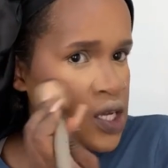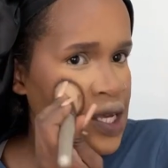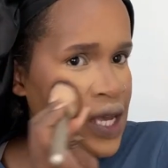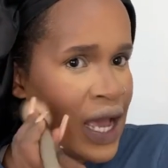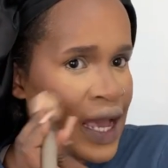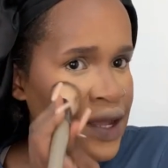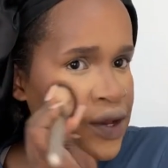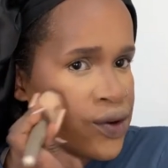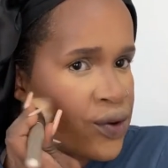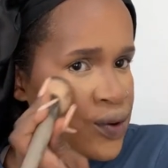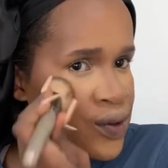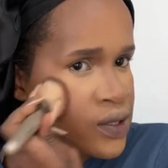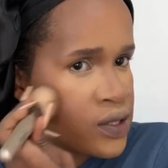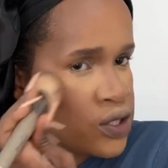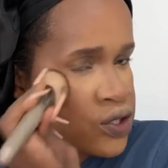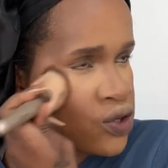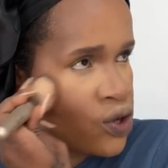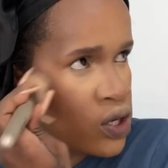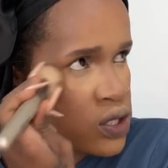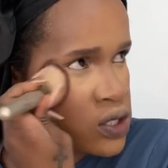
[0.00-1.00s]
I know it's
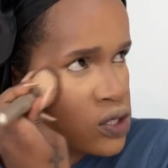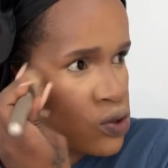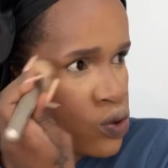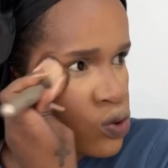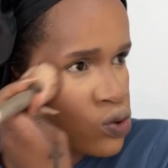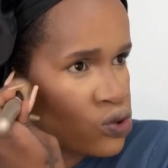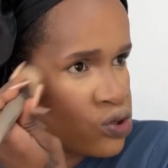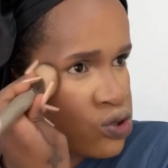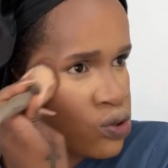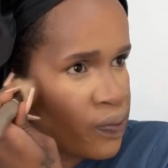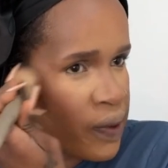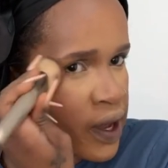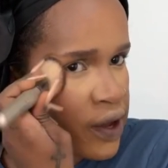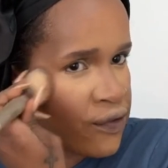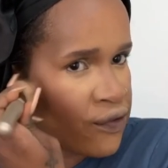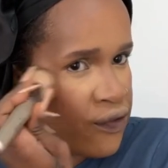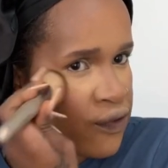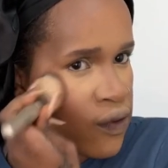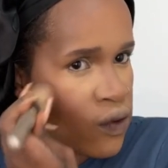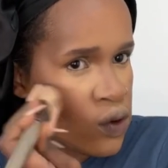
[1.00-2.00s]
not also by
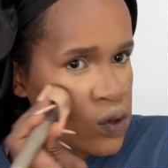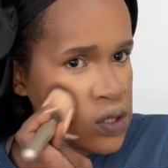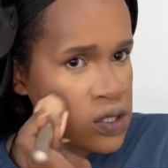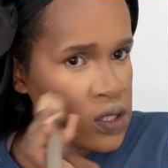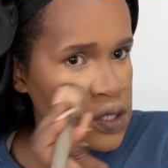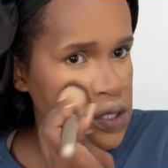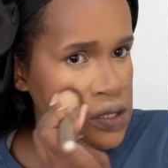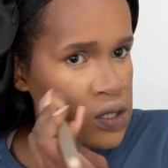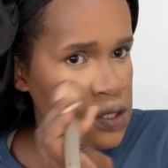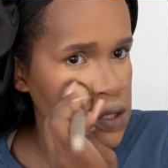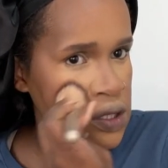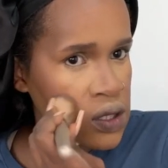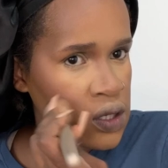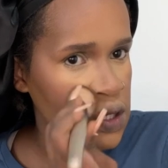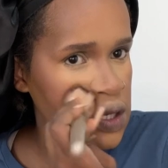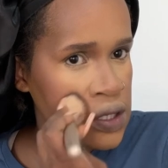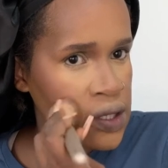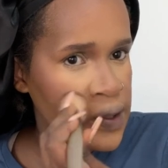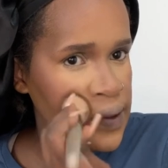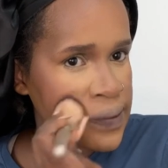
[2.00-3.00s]
force
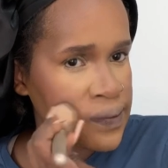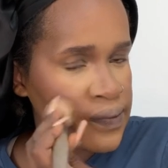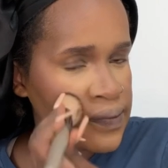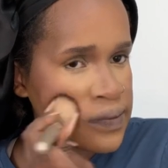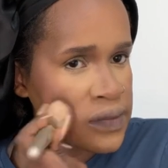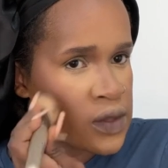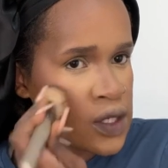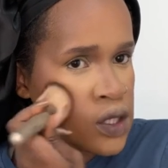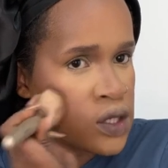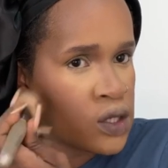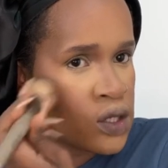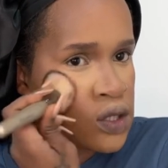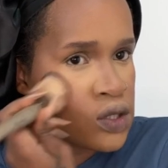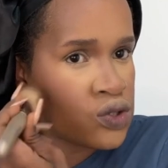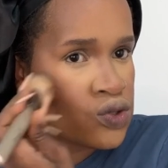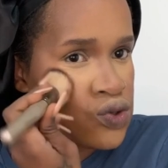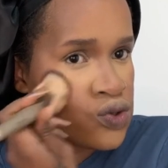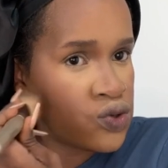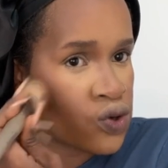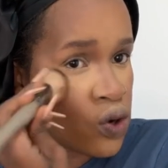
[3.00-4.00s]

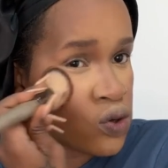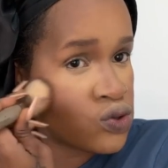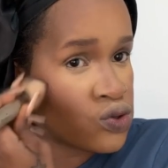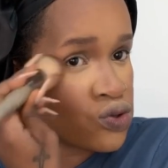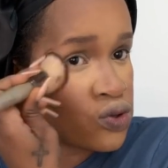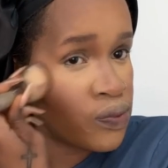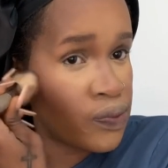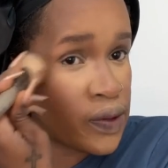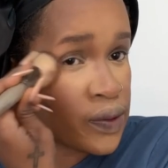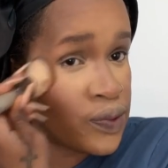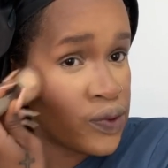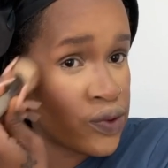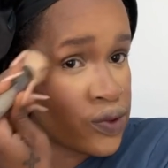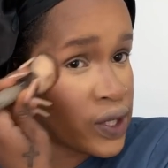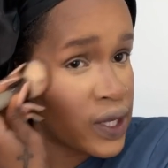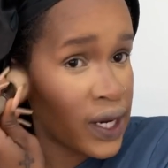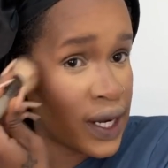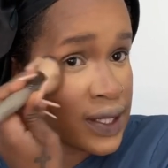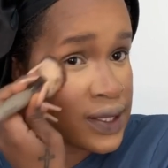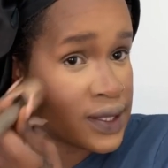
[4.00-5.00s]
to talk to the people
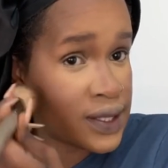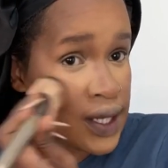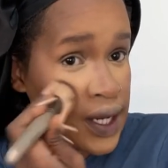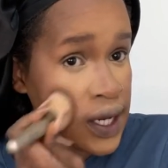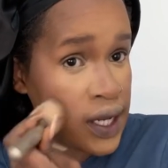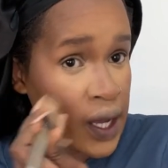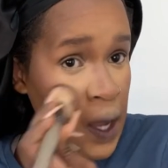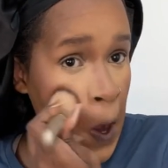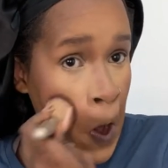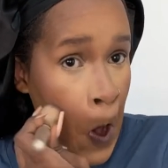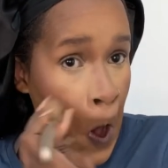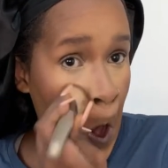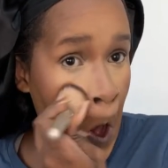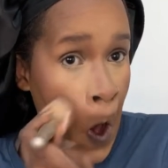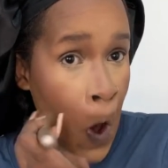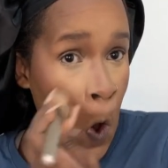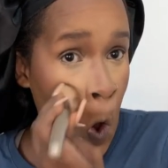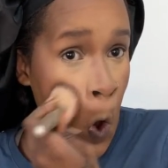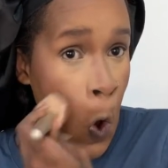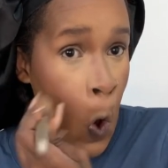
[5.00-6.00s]
that are selling.
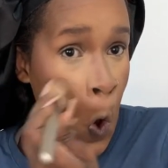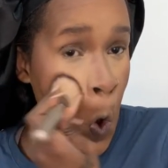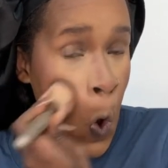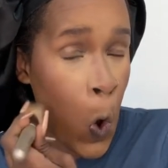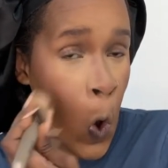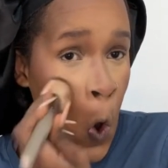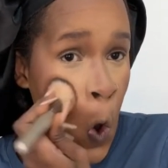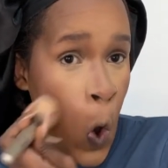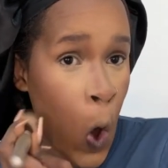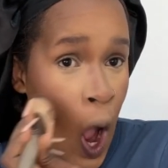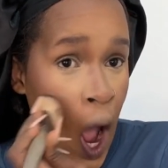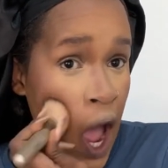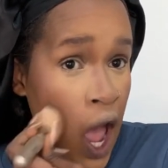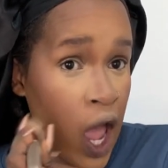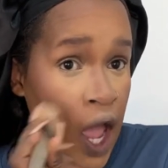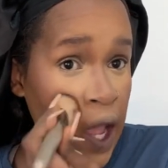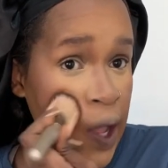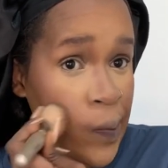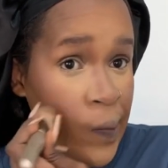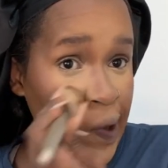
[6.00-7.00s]

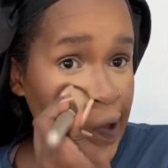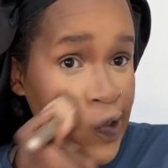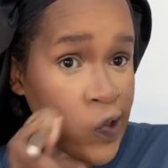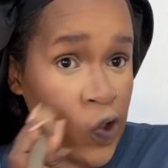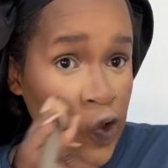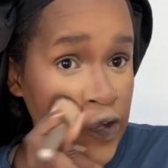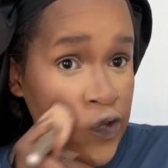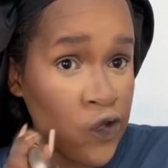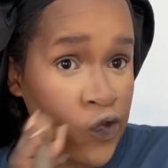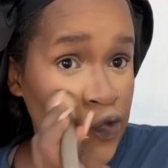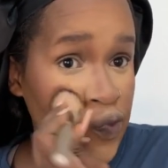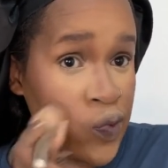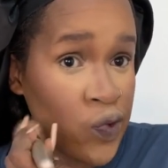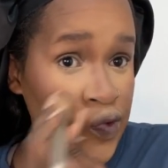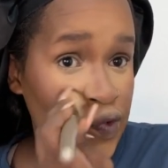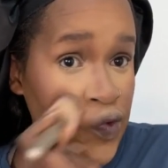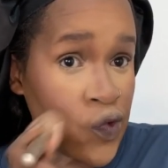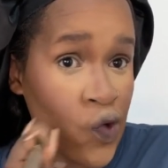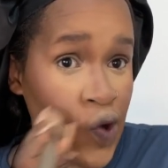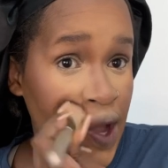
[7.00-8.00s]
I myself,
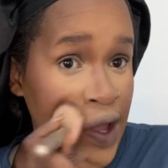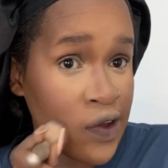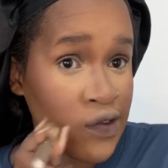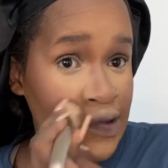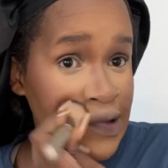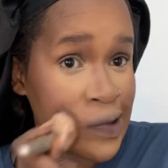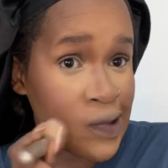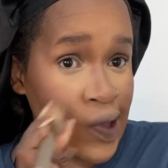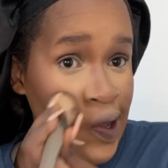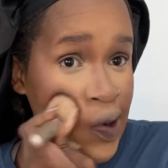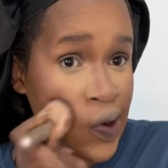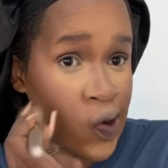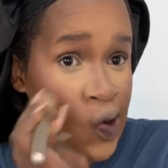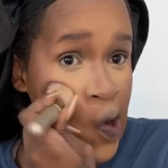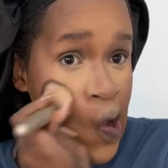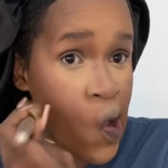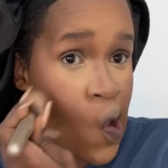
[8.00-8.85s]
before I even started